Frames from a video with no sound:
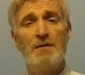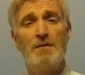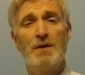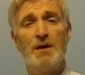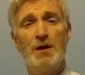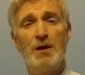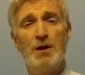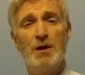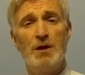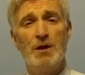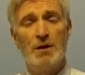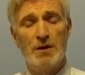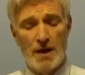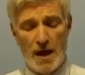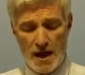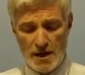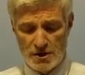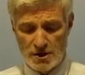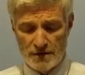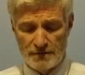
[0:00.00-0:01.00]
the
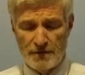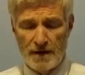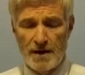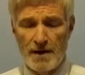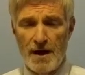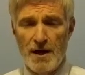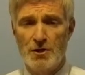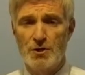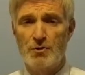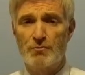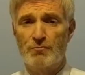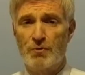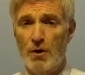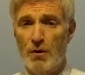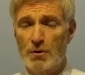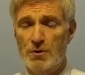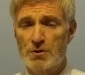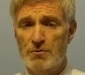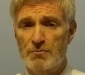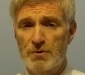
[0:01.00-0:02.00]
HFA Nation
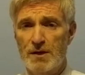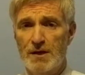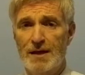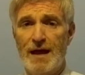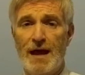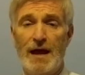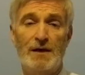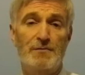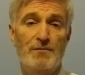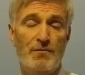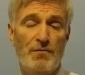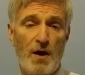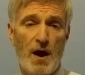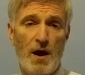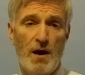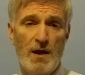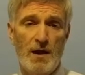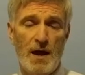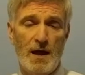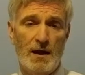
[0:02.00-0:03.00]
Rosary last
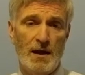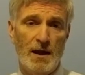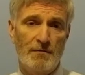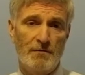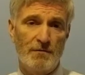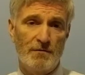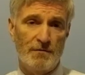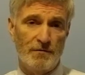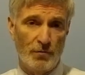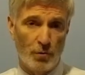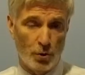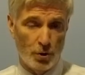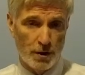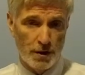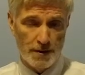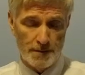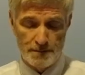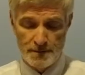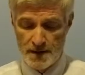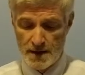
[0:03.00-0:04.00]
Friday at
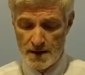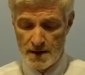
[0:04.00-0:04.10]
1140.